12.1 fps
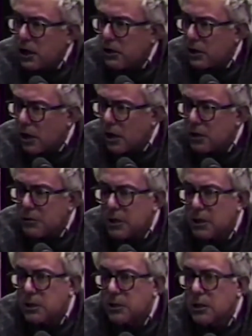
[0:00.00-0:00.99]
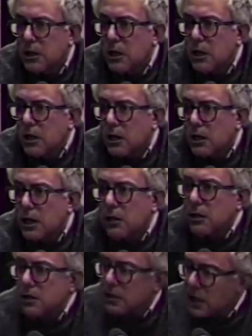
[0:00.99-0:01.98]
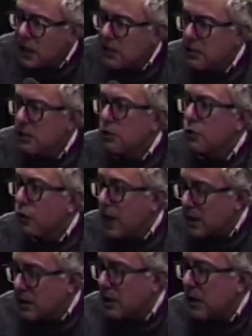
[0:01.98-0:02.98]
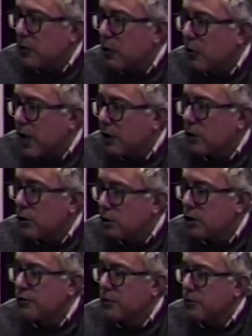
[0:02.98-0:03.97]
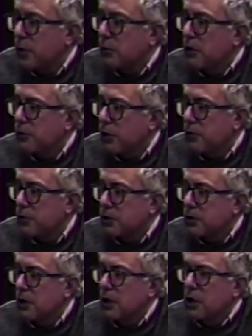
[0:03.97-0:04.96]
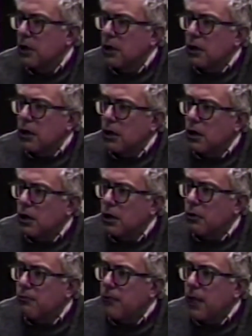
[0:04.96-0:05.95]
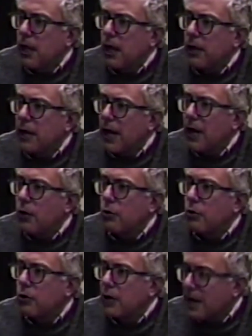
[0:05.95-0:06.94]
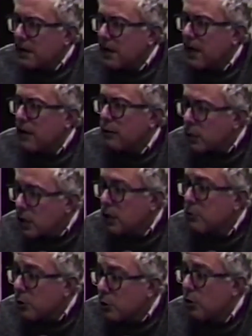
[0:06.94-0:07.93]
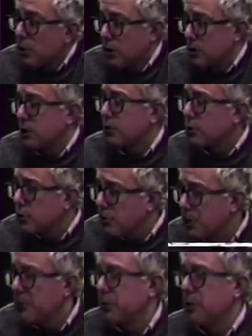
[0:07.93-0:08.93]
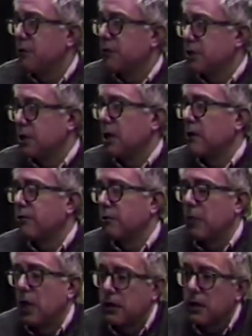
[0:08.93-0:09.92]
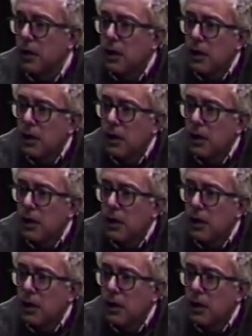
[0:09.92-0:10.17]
and the argument is that the state granted them the right to use it for a public purpose, and now that land really belongs to the people of the state of Vermont.